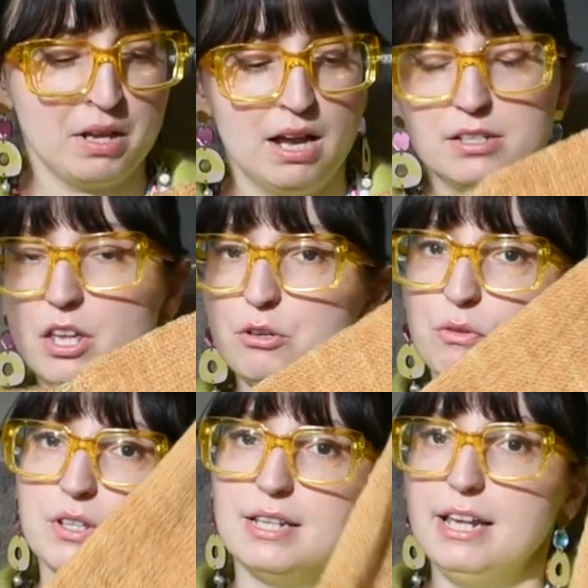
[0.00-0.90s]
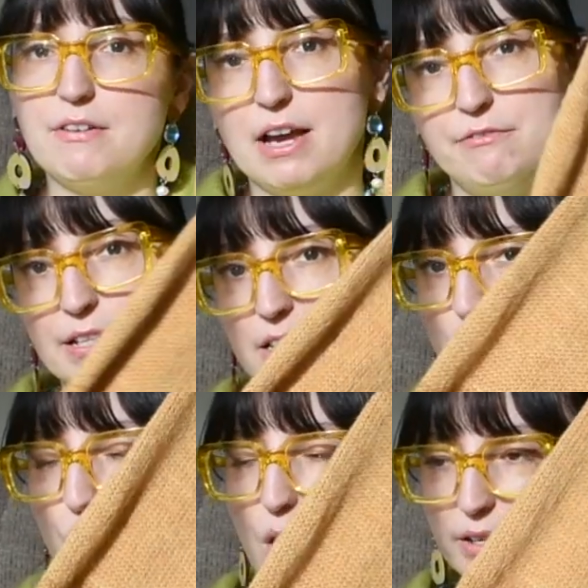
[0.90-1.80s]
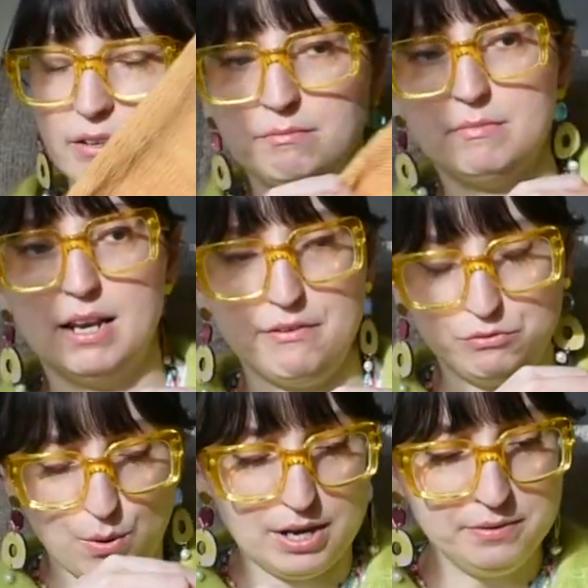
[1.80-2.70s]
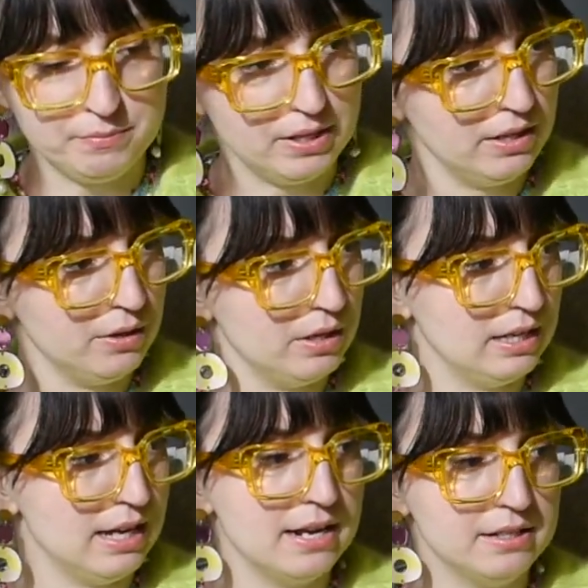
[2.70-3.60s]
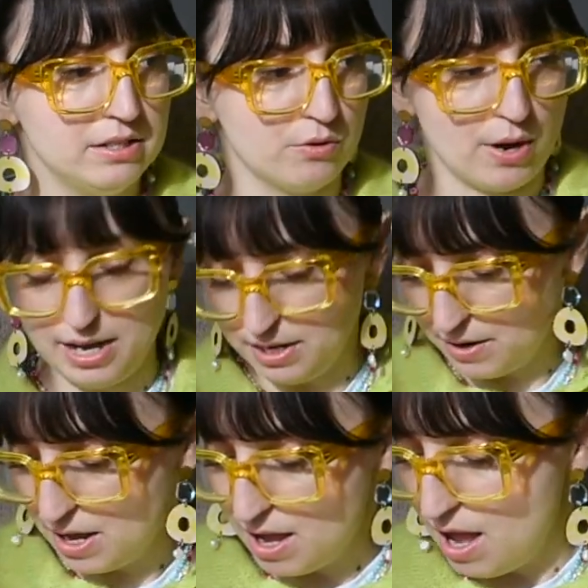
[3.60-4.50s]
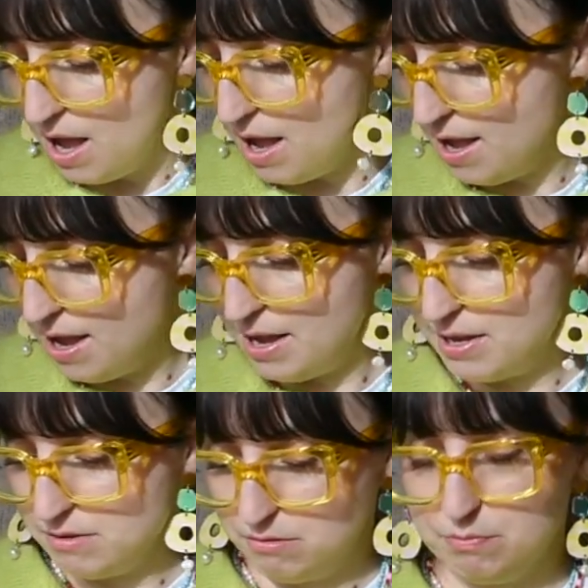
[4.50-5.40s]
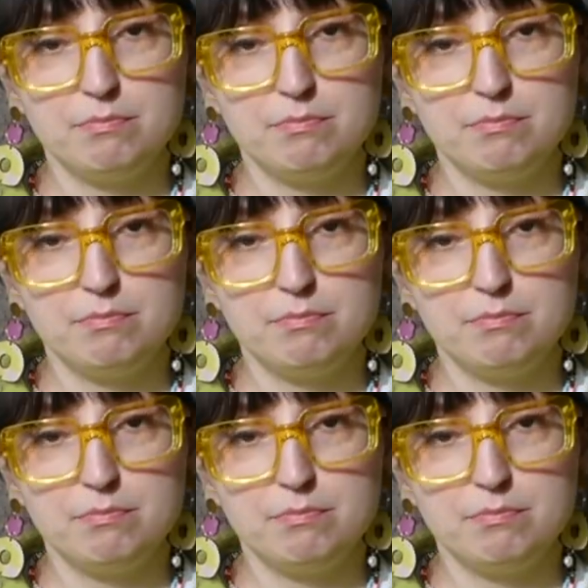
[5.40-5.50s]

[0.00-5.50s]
I finished one, the left one, and it's great. And